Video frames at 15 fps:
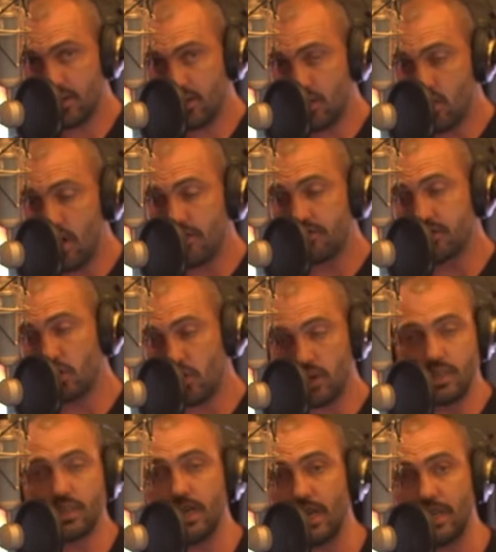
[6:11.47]
You have
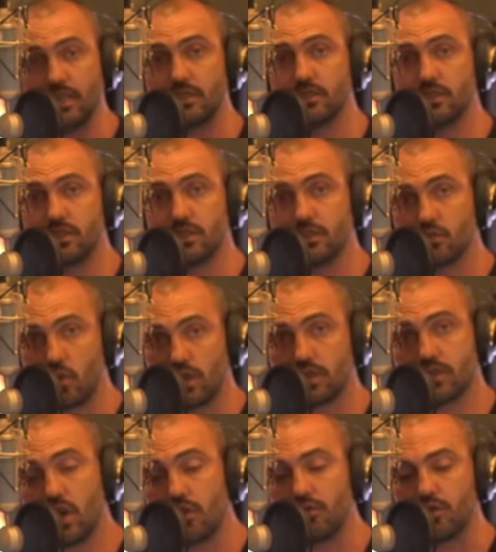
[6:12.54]
20 days is what
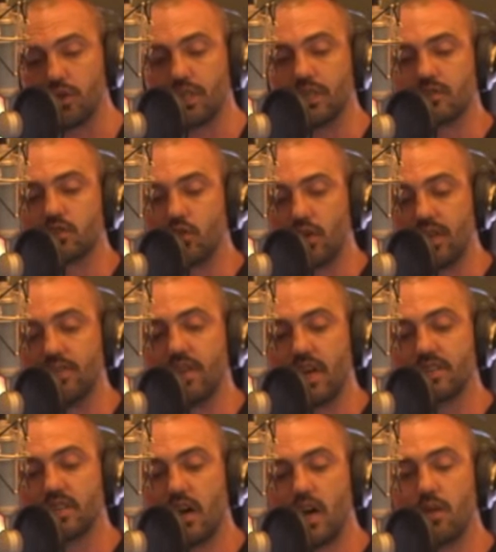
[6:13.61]
it's covering. So in
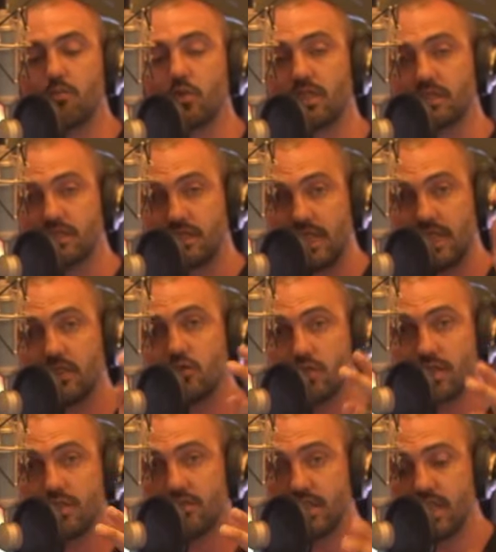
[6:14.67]
that time with a
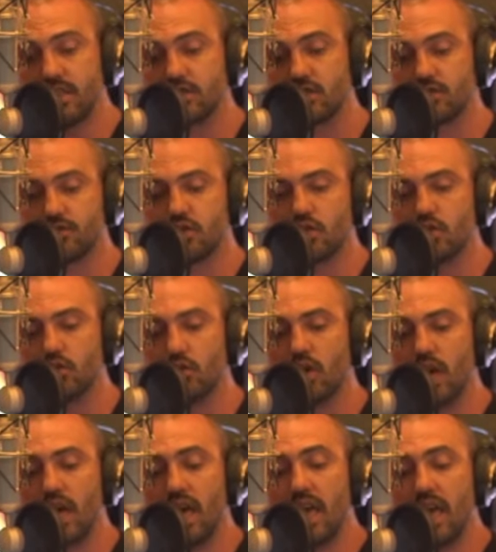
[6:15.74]
standard deviation of 2,
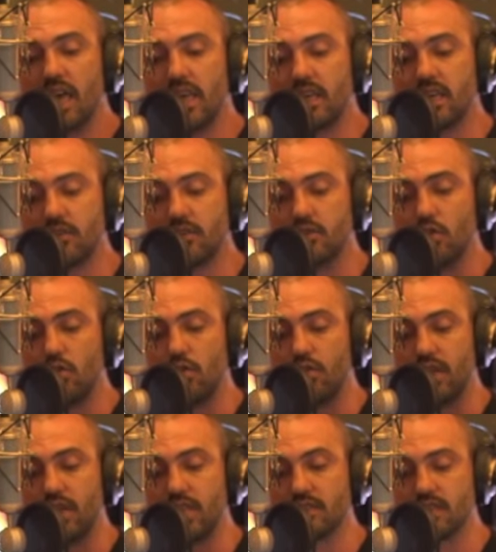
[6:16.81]
it gives you
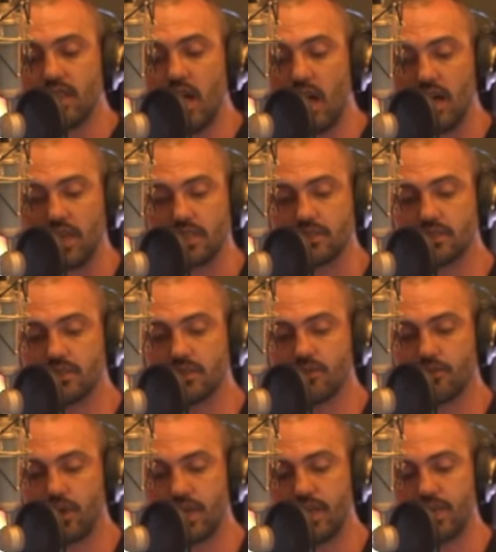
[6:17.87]
these lines
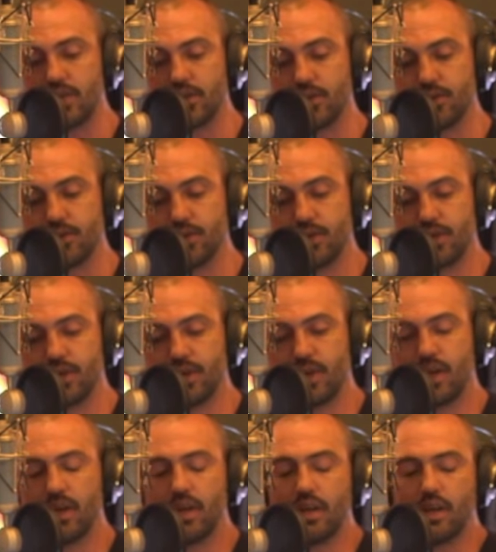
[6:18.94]
right here.
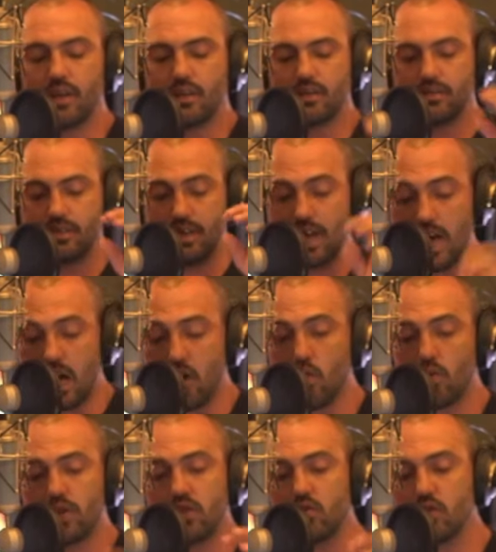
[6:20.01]
Now
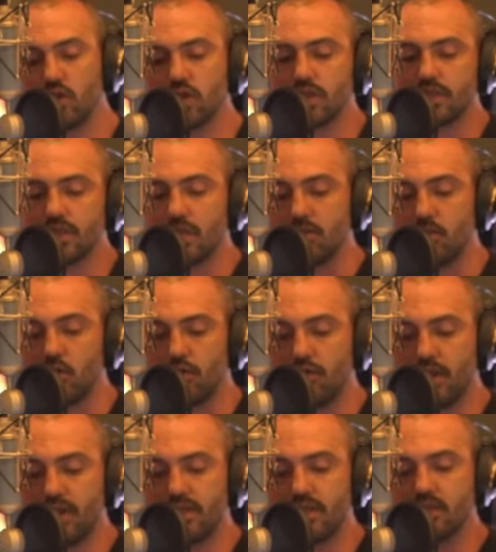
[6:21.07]
when you look at them, you'll
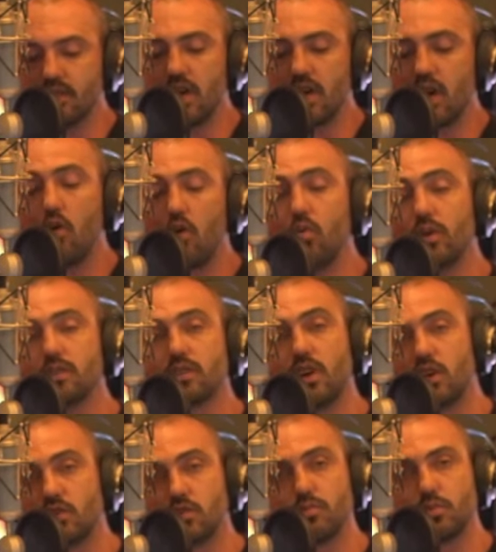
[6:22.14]
find that they're not always
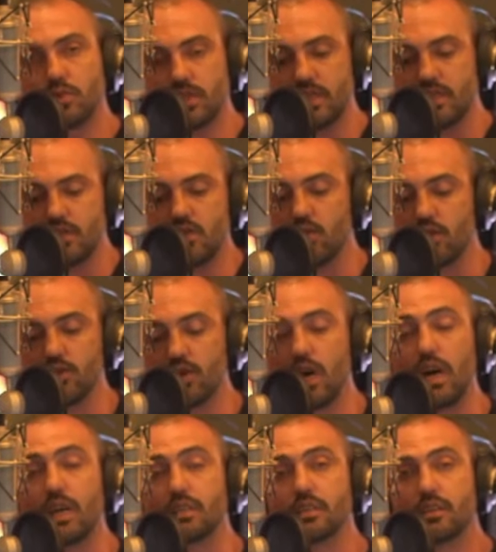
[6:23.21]
100%. No, they're
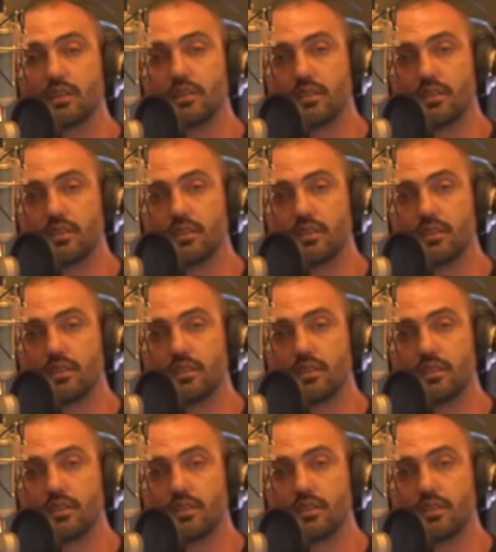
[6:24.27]
not.